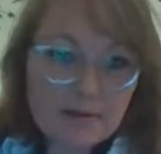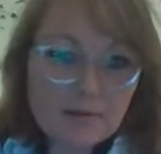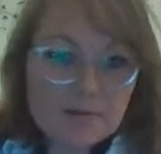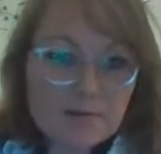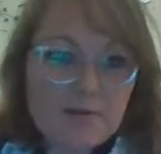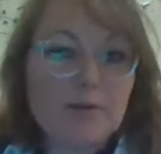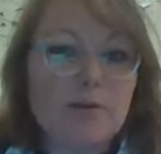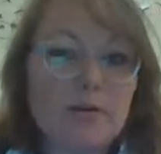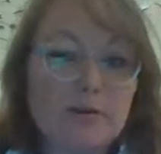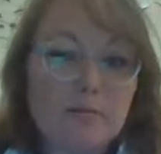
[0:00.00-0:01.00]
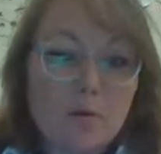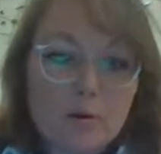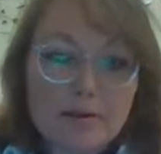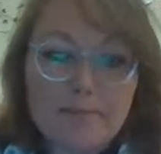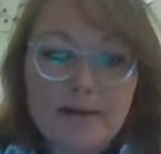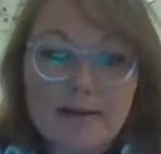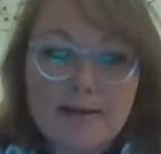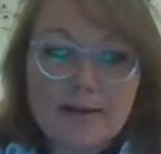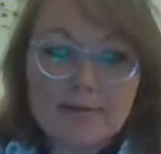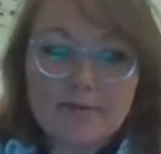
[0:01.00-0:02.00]
They also occur in Morgan
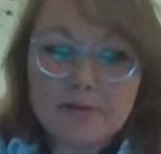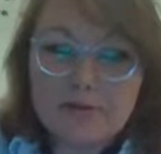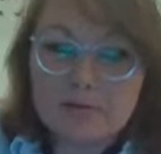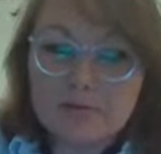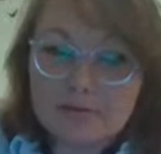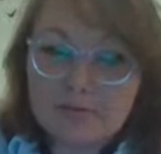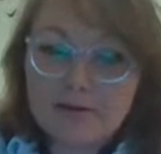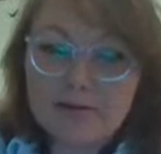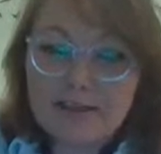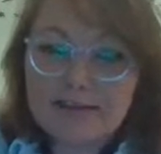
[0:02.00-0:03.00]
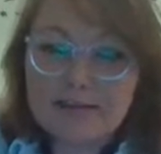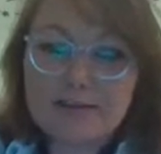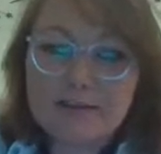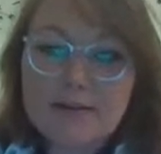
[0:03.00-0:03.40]
Bay and further north of Ponderland.